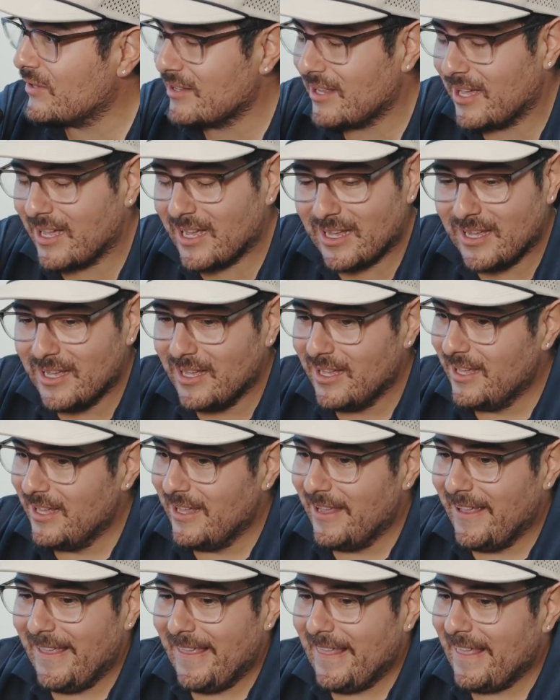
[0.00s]
And
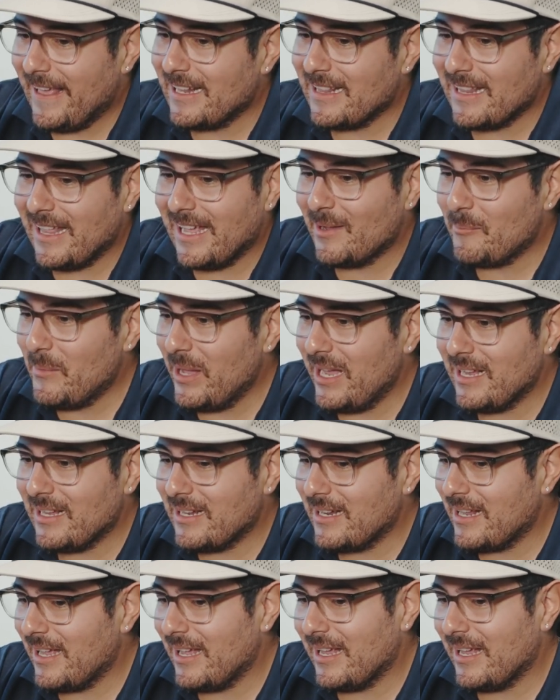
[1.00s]
like, man,